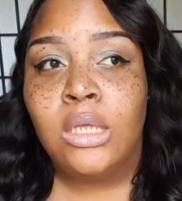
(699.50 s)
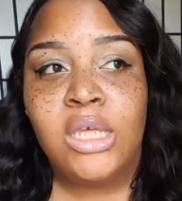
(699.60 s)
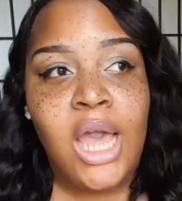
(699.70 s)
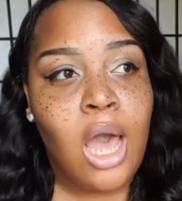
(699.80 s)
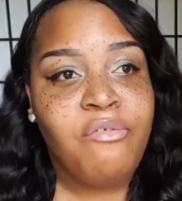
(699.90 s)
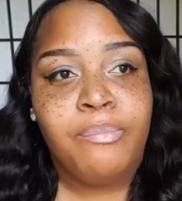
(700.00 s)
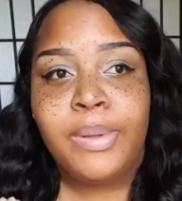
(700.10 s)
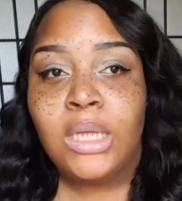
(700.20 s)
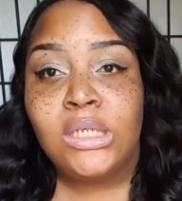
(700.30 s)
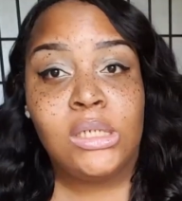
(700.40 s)
give
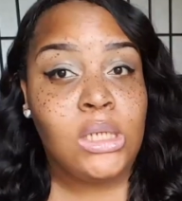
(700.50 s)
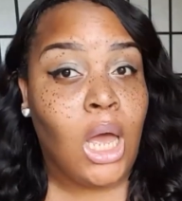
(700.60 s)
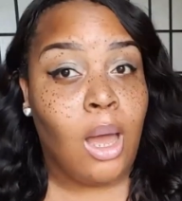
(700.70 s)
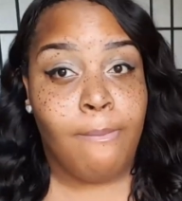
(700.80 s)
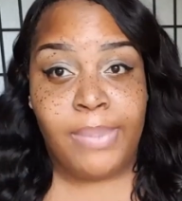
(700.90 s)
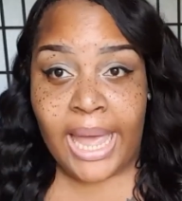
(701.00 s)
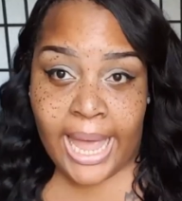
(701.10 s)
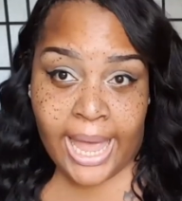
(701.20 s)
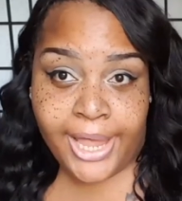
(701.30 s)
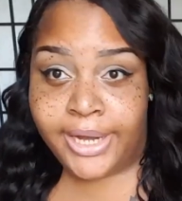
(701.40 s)
bitches a
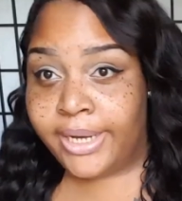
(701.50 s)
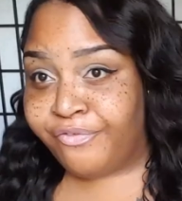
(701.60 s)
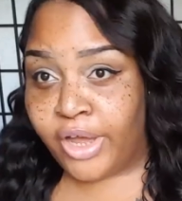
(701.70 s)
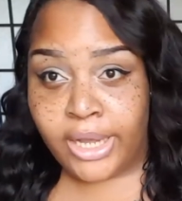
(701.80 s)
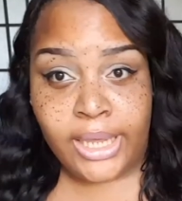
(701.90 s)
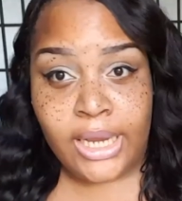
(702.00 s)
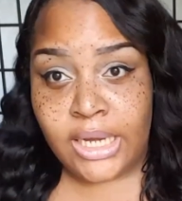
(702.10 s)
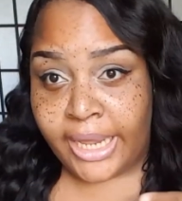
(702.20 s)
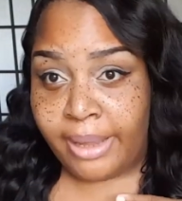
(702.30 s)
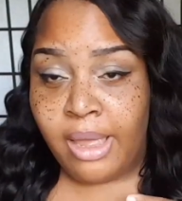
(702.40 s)
bad fucking
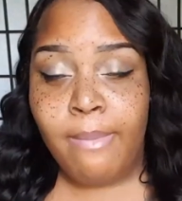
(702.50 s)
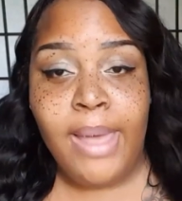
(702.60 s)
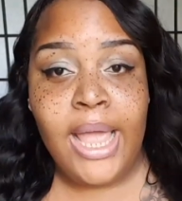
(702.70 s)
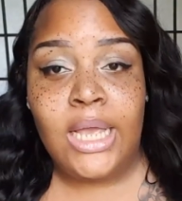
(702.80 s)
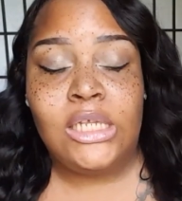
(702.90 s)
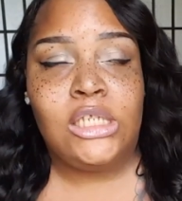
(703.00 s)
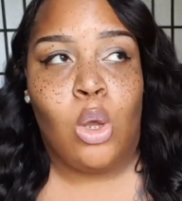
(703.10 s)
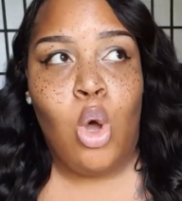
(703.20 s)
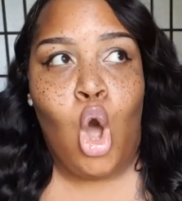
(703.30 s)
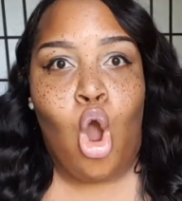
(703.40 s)
name. It make it
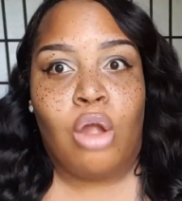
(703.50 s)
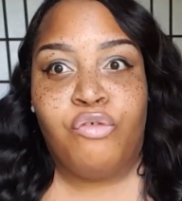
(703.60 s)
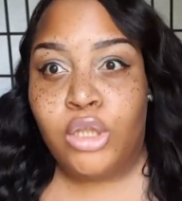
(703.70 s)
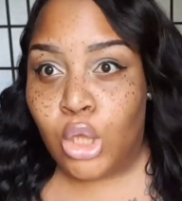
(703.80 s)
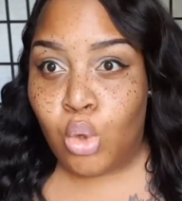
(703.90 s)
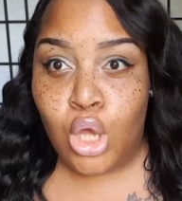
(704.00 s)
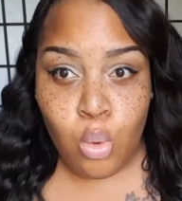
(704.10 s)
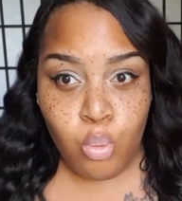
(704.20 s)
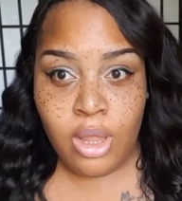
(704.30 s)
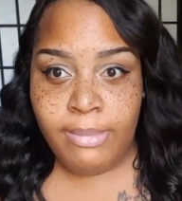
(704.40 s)
so hard for the
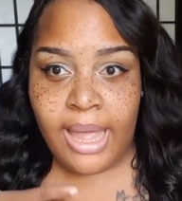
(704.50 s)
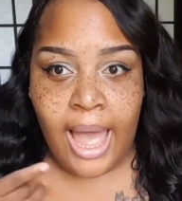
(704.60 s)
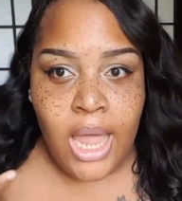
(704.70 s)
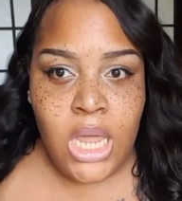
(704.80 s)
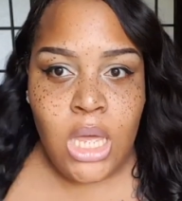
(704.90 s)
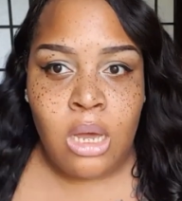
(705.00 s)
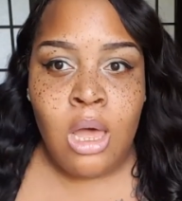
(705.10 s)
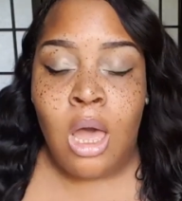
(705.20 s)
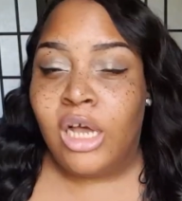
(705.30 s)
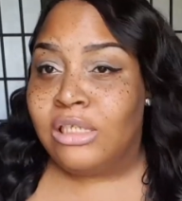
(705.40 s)
good women out here.
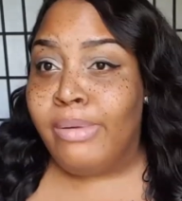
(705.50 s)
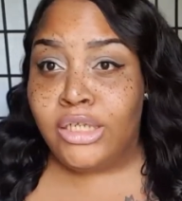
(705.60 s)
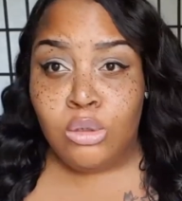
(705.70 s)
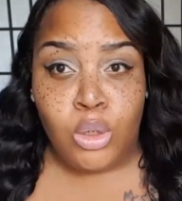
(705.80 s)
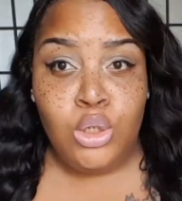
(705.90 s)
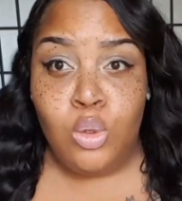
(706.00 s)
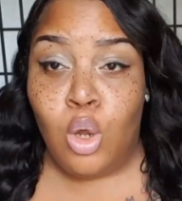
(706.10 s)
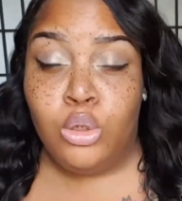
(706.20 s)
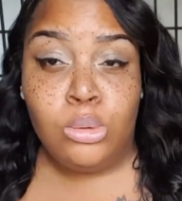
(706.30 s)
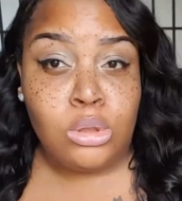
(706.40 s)
Especially when you
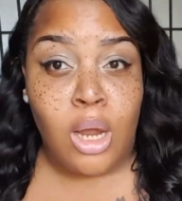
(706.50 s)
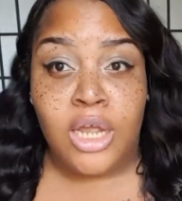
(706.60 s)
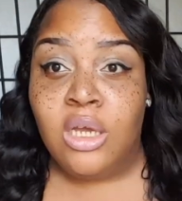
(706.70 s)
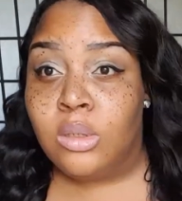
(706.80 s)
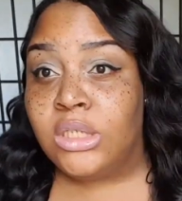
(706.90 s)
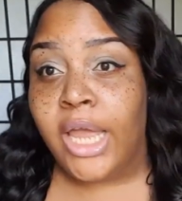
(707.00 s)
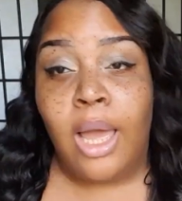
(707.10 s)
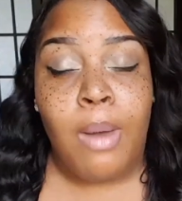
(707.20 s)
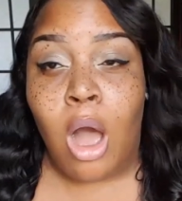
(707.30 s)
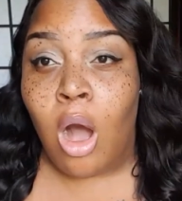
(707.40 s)
know you trying your
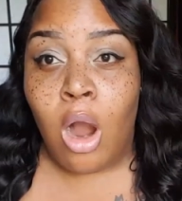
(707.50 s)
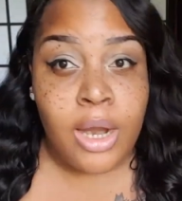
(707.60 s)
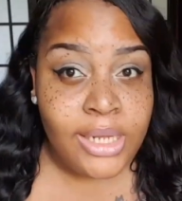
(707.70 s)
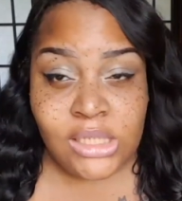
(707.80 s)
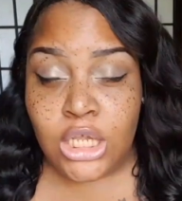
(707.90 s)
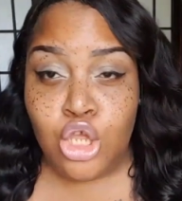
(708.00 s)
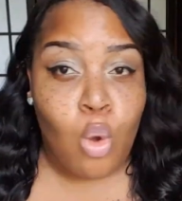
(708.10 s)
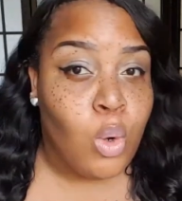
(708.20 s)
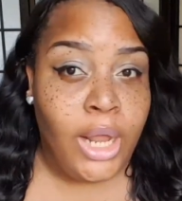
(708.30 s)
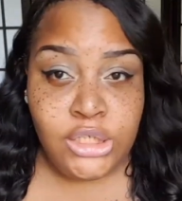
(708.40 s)
damn hardest in
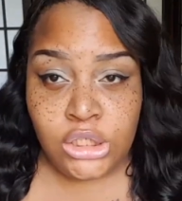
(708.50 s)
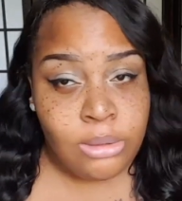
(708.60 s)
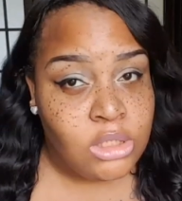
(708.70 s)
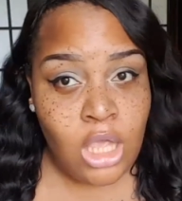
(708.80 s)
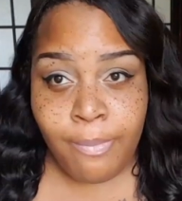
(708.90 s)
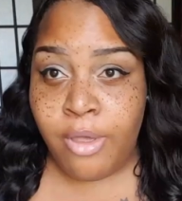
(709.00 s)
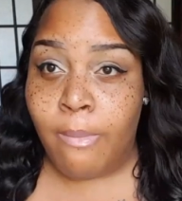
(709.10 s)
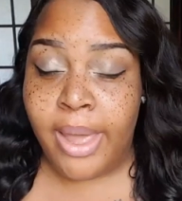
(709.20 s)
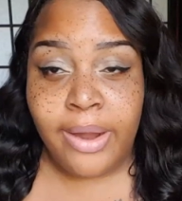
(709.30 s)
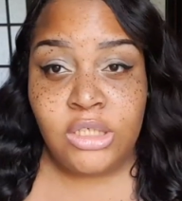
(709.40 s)
your relationship to keep your
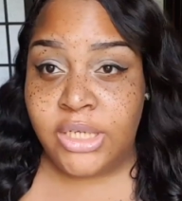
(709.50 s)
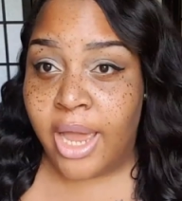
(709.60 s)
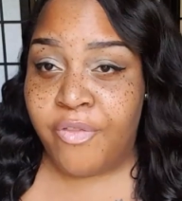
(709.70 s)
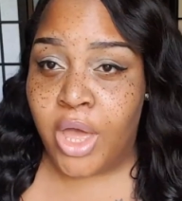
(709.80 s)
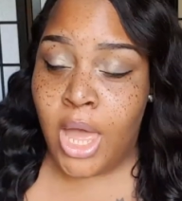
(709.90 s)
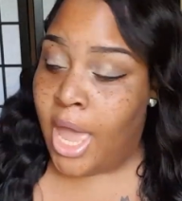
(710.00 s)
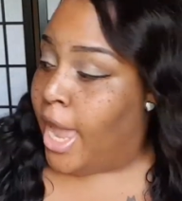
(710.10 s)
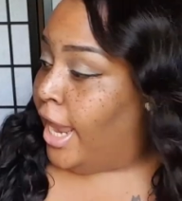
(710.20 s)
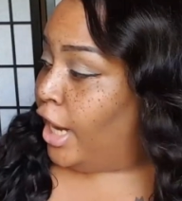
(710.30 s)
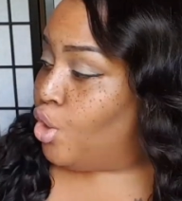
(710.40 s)
marriage together.
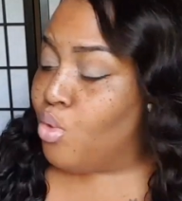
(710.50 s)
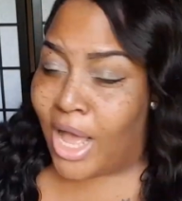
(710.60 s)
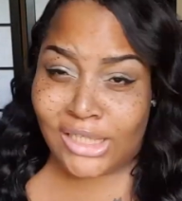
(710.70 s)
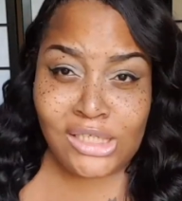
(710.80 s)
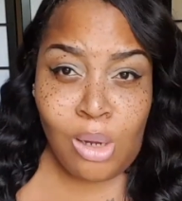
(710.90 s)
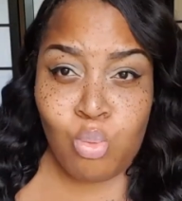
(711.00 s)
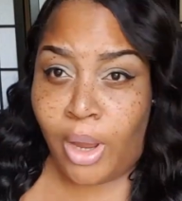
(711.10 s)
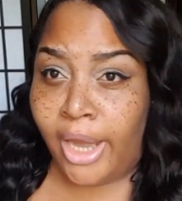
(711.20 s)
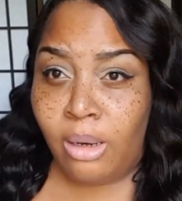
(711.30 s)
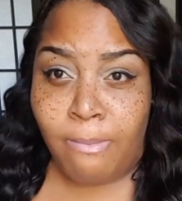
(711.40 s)
And you got some
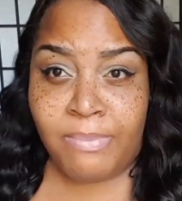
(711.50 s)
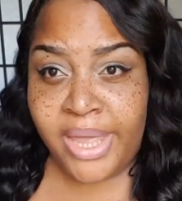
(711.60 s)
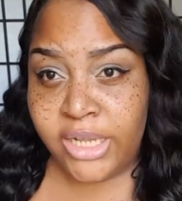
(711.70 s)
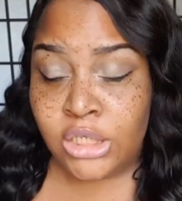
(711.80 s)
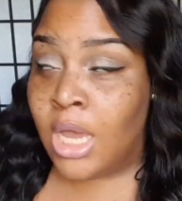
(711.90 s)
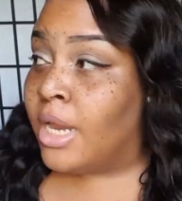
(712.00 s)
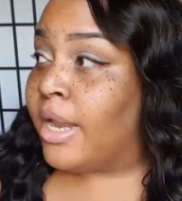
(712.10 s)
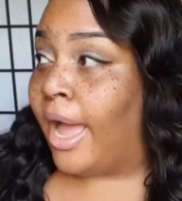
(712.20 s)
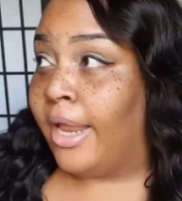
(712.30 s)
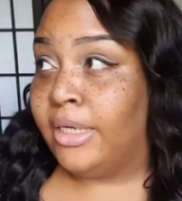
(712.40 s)
random bitch.
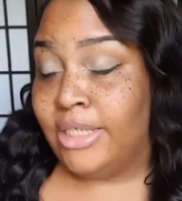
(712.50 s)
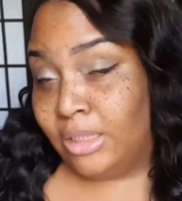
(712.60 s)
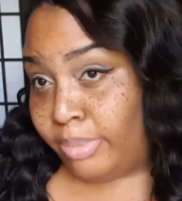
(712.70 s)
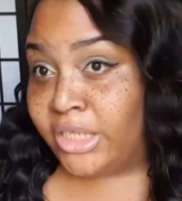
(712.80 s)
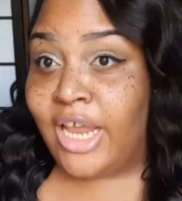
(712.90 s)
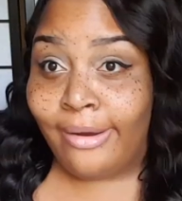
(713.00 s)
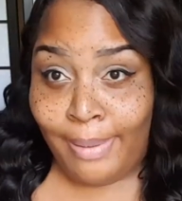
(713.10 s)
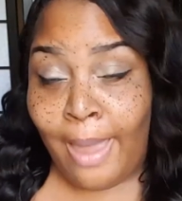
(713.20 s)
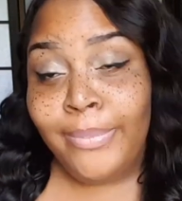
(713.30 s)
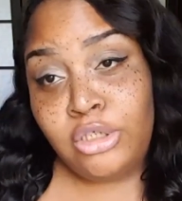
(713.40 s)
Nah, this bitch
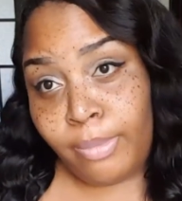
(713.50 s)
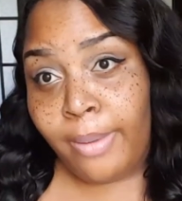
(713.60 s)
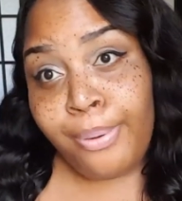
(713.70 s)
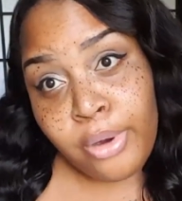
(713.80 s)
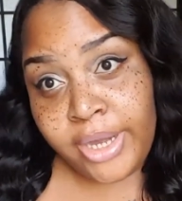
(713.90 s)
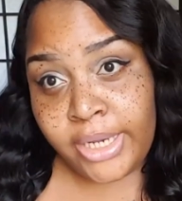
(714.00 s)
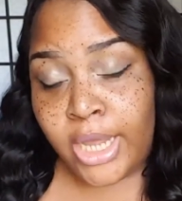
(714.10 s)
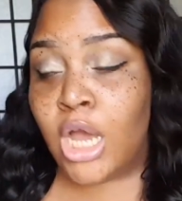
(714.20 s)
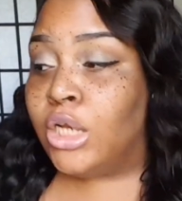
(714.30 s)
happened to be pretty.